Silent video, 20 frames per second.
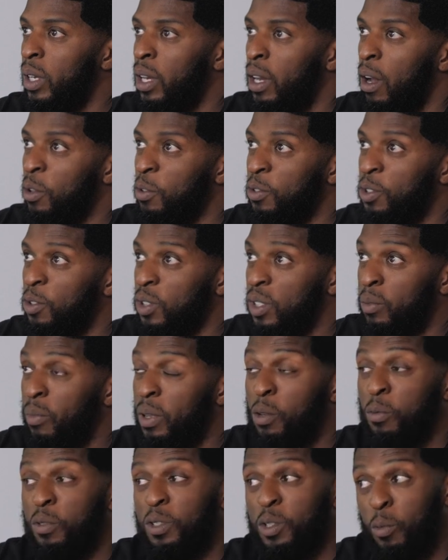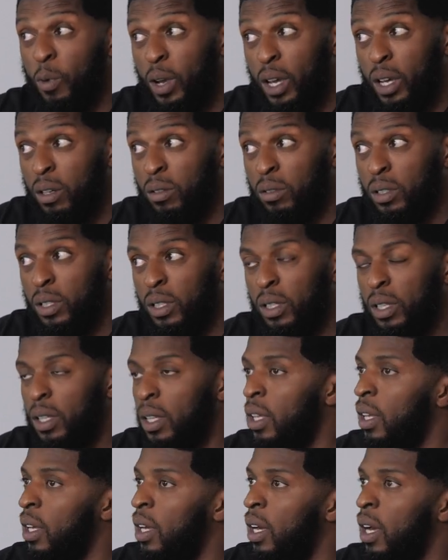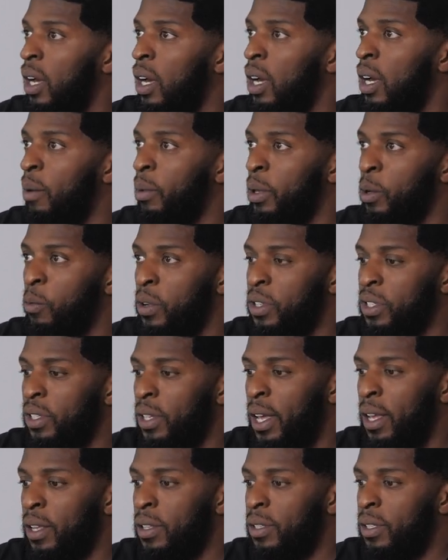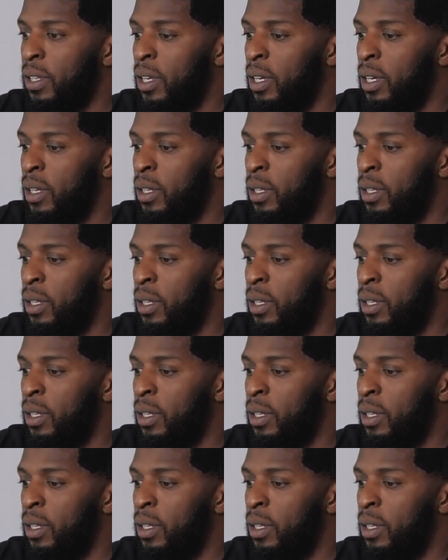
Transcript: although social media was around, it wasn't as